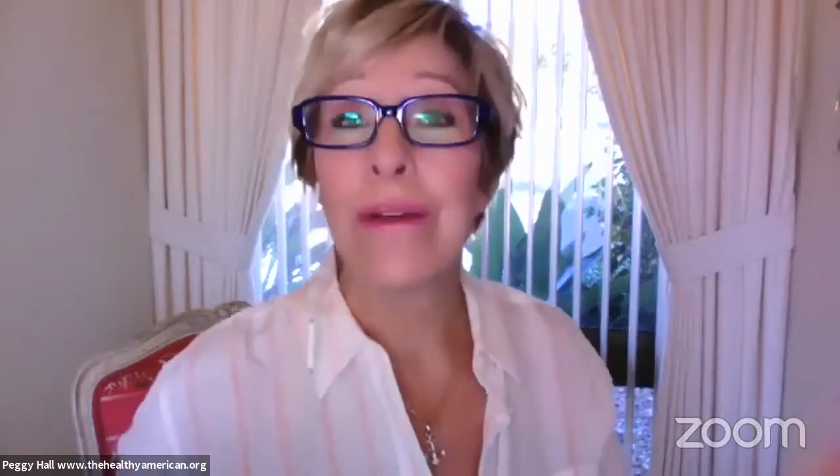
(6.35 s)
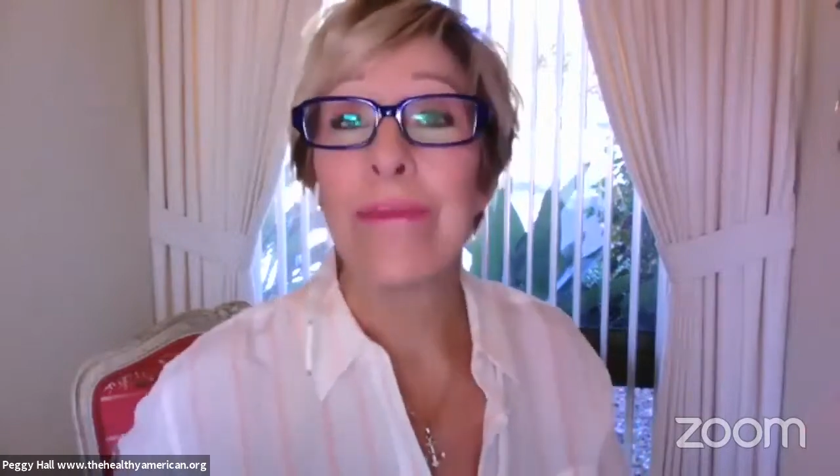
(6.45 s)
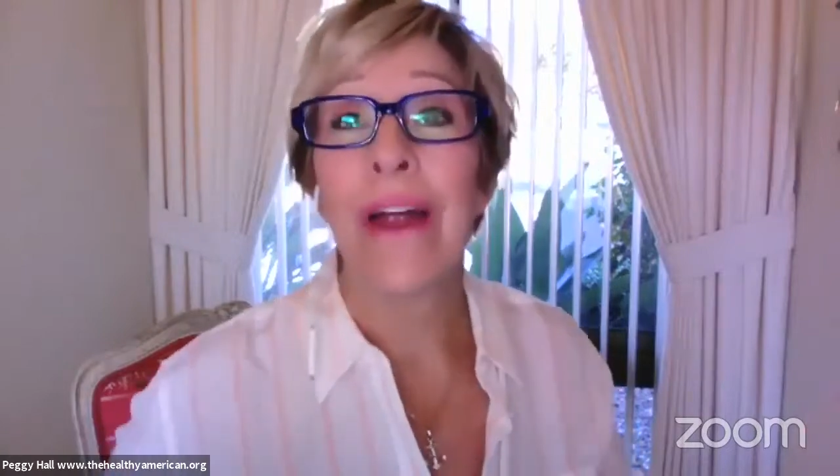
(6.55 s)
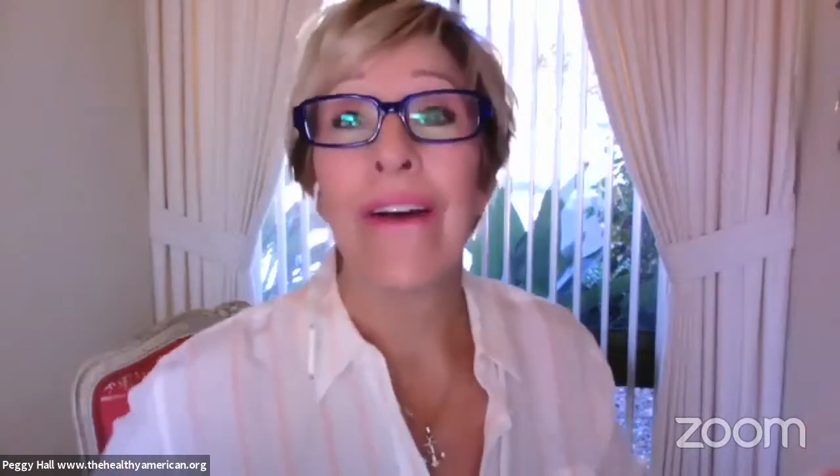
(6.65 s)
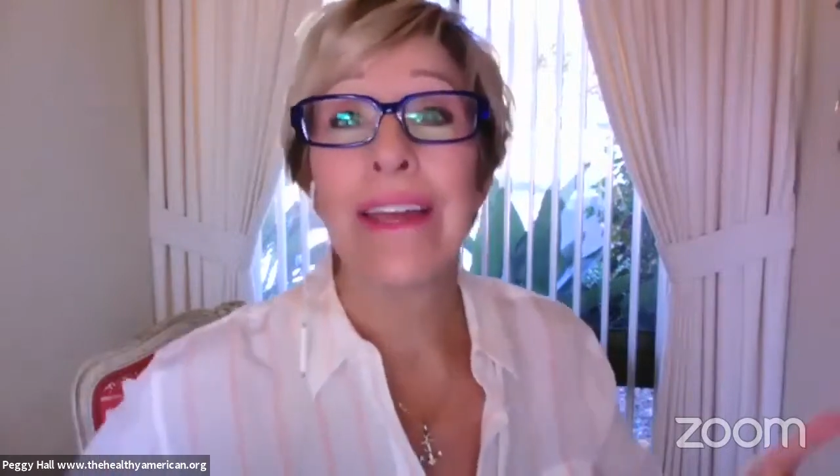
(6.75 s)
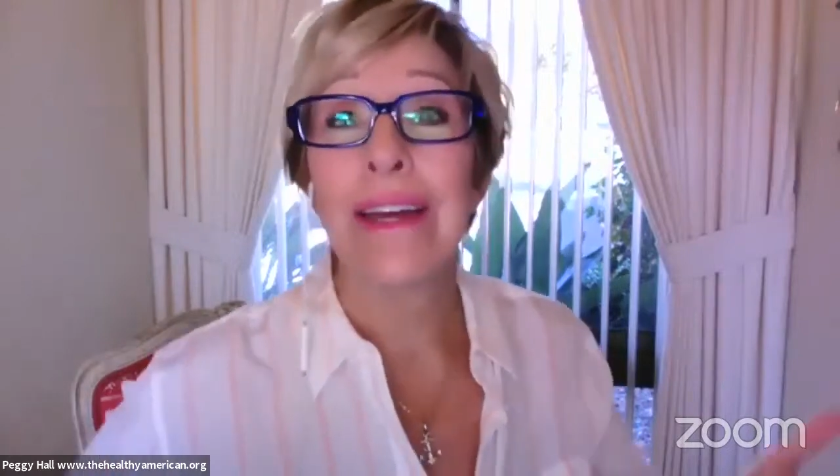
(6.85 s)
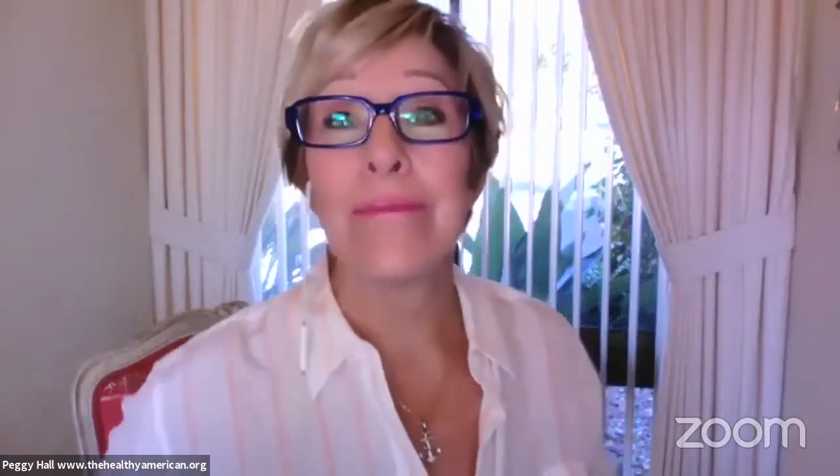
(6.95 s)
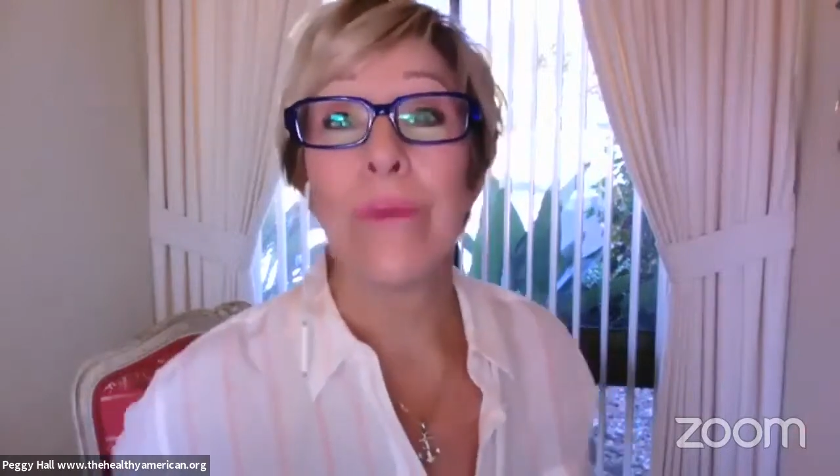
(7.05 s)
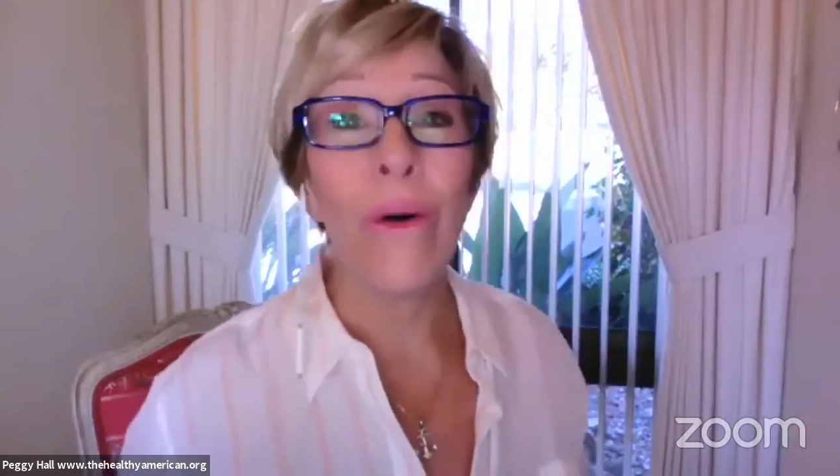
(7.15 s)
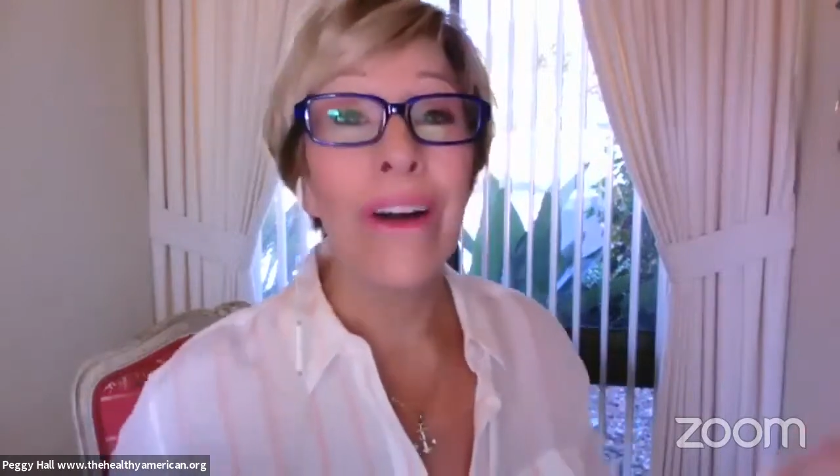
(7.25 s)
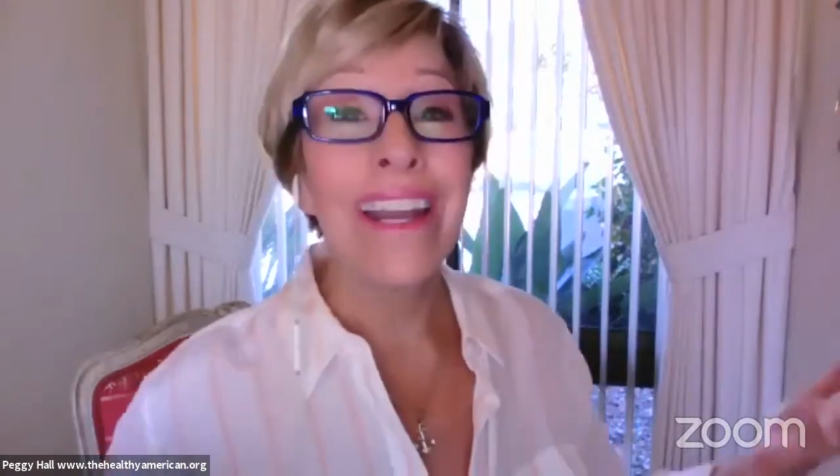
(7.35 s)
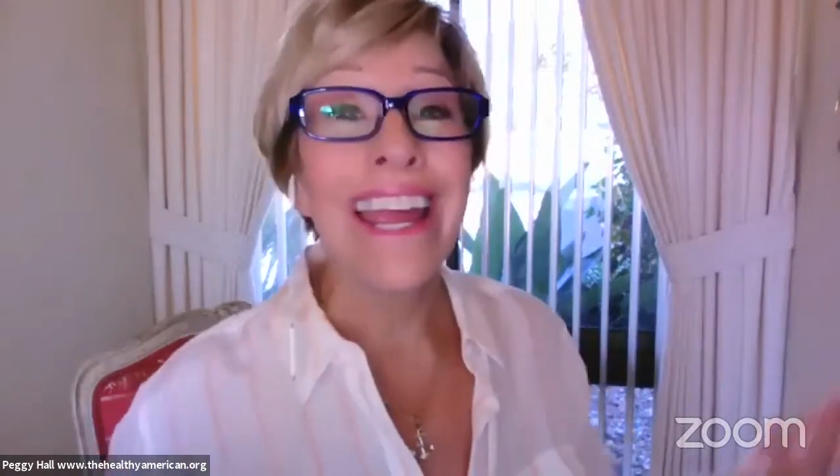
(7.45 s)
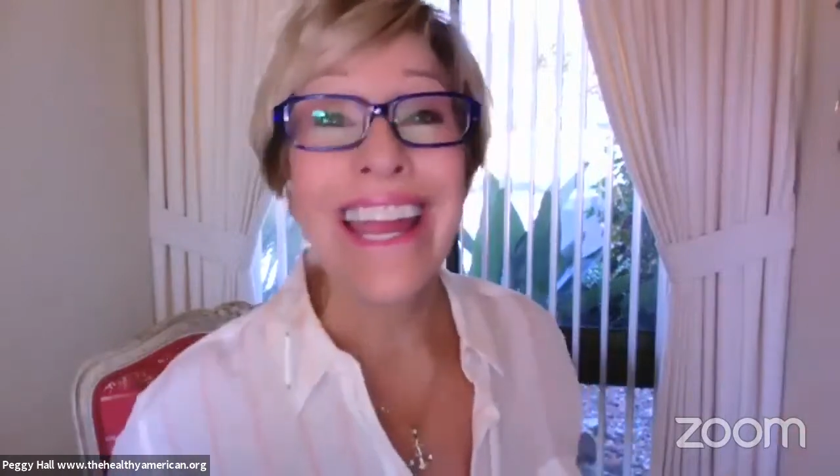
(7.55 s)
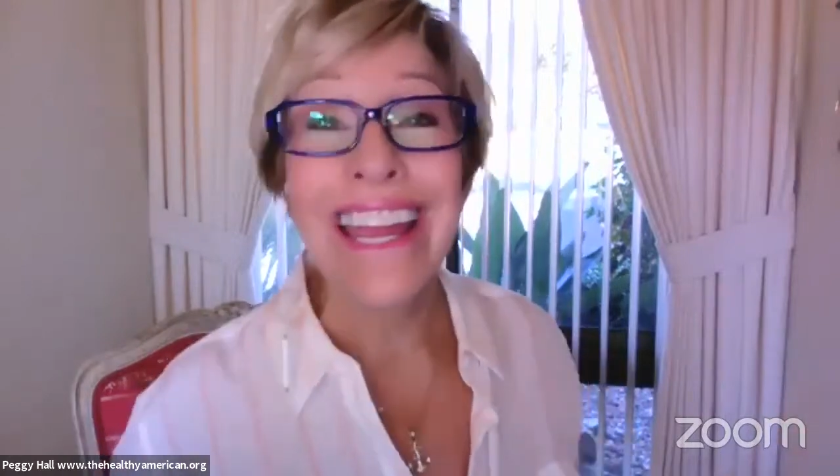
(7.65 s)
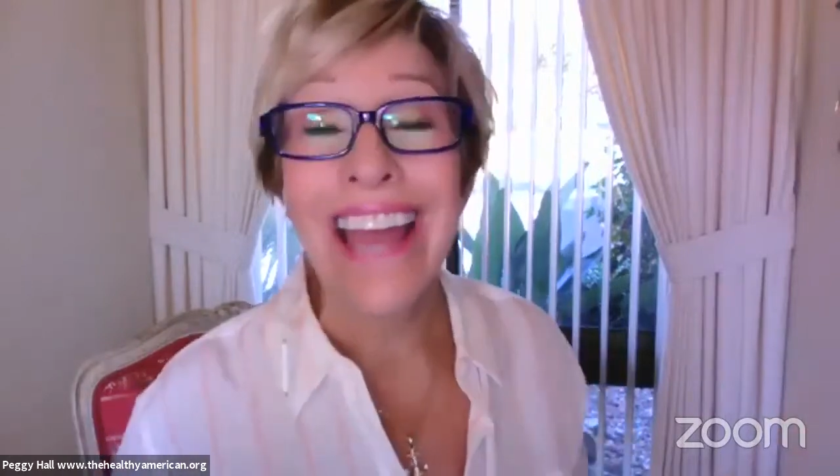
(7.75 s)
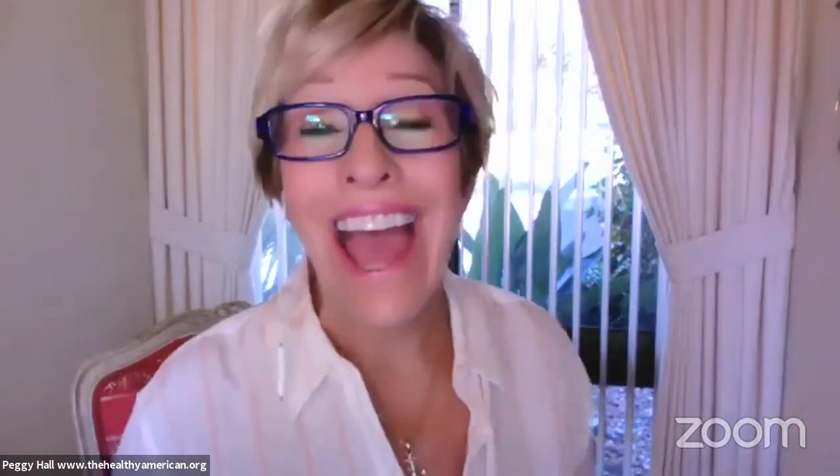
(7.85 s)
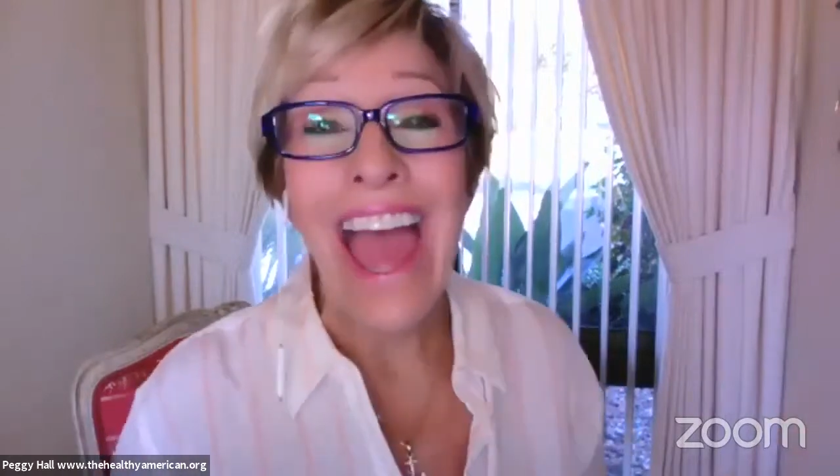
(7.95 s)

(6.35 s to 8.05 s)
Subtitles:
American Morning.